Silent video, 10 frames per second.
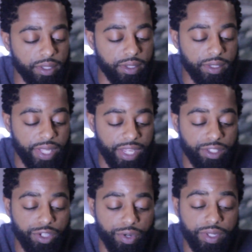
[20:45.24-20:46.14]

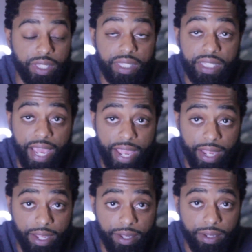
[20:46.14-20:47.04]
Sex during the
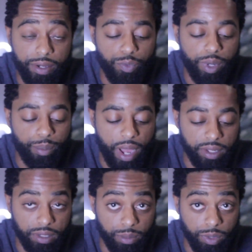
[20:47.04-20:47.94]
day when
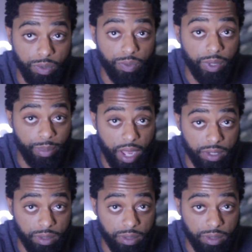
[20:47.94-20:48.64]
possible. And